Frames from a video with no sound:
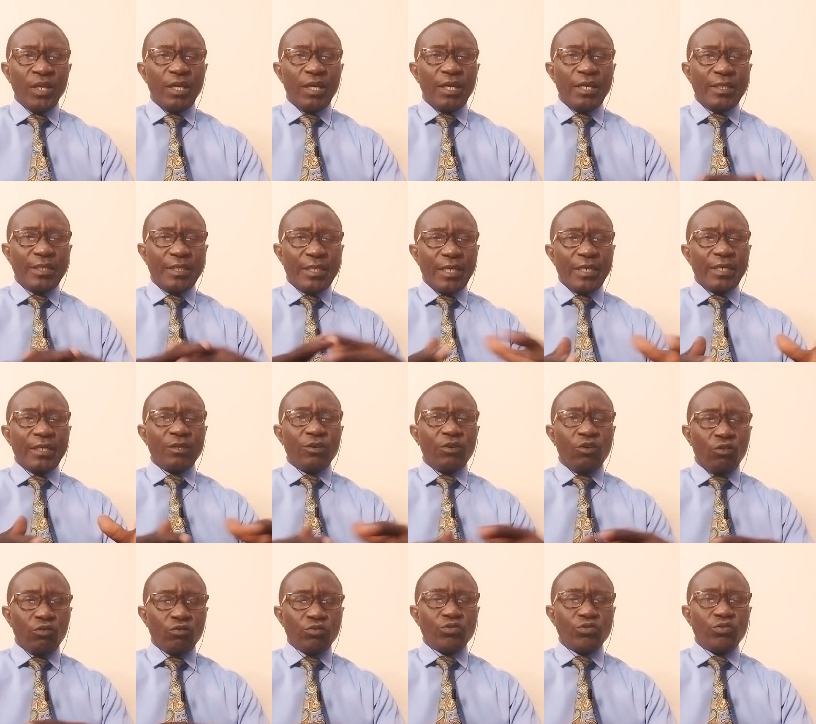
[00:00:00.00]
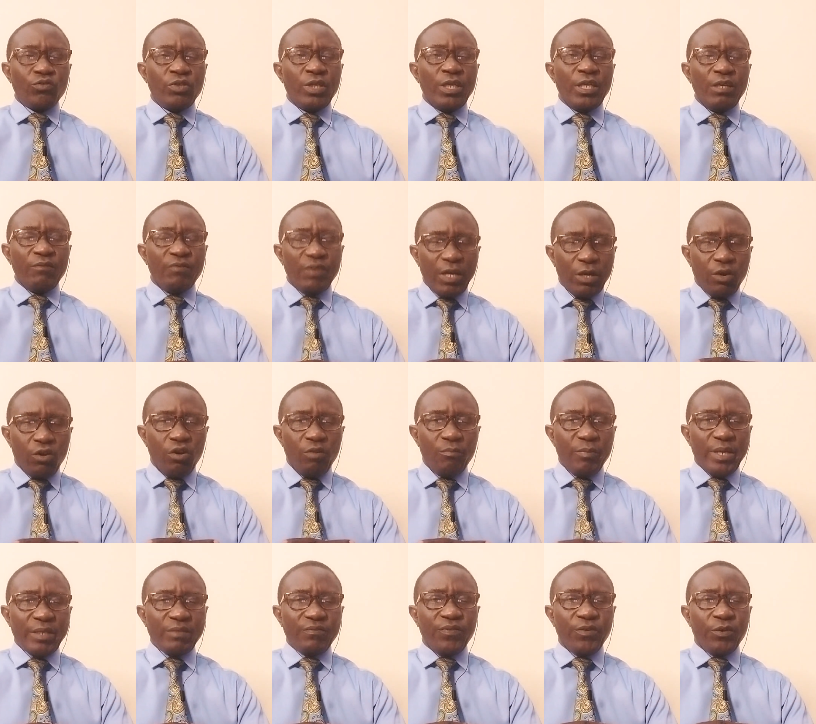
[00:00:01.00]
And then also leave a
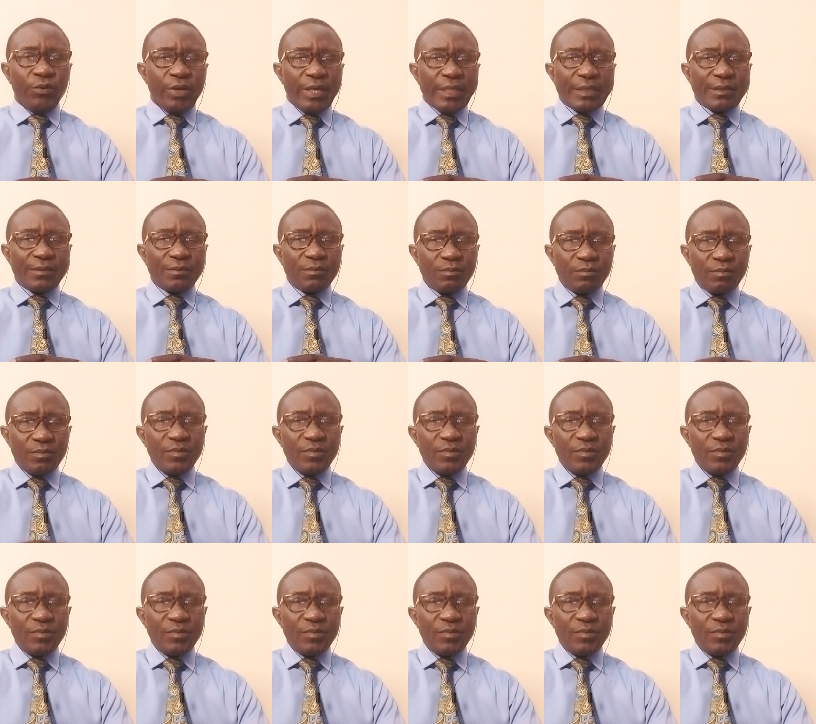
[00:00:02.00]
comment for us.